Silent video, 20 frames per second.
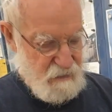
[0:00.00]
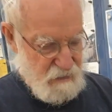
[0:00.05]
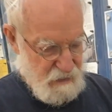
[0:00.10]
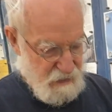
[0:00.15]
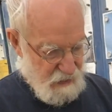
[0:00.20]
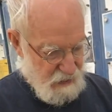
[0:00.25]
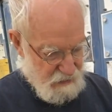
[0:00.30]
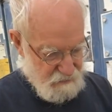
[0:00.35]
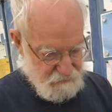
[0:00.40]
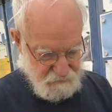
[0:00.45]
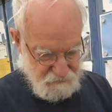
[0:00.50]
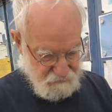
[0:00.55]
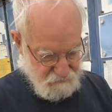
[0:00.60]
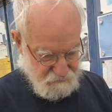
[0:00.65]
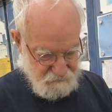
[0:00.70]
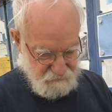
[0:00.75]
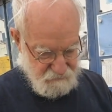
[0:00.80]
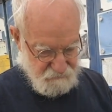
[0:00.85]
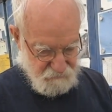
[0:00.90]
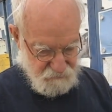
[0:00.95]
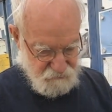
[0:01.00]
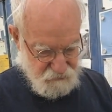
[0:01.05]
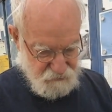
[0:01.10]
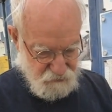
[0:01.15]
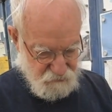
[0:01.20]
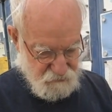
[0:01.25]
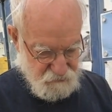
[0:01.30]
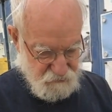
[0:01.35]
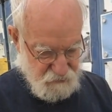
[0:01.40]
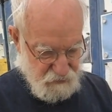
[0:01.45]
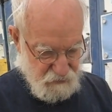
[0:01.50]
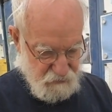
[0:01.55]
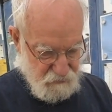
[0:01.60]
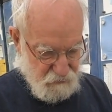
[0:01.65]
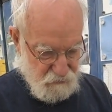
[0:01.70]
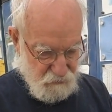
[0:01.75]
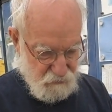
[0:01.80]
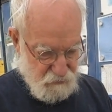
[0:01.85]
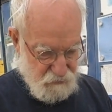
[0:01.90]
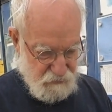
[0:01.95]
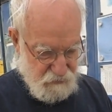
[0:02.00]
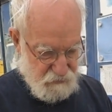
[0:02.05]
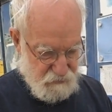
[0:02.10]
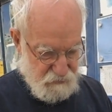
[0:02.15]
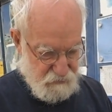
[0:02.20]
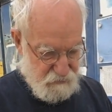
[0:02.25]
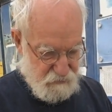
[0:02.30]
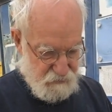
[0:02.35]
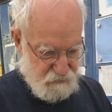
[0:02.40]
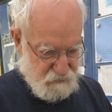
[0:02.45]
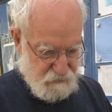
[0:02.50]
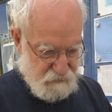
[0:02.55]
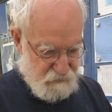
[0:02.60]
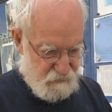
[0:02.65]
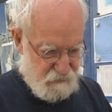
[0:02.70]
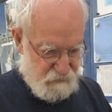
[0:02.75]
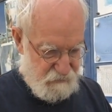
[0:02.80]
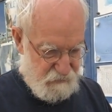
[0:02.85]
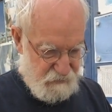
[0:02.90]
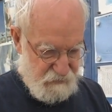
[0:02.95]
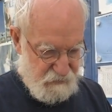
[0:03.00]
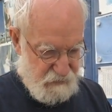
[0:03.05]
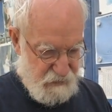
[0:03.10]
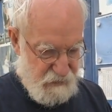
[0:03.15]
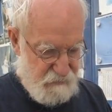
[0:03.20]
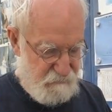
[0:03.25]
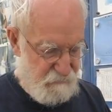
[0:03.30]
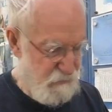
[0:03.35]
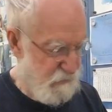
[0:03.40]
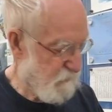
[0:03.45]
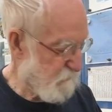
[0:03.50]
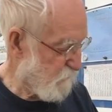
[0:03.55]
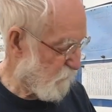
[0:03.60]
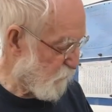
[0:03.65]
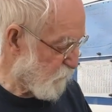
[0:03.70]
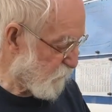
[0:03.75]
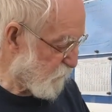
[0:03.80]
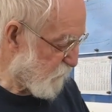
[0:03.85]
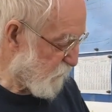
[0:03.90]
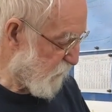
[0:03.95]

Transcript: and it was not really good. It came in water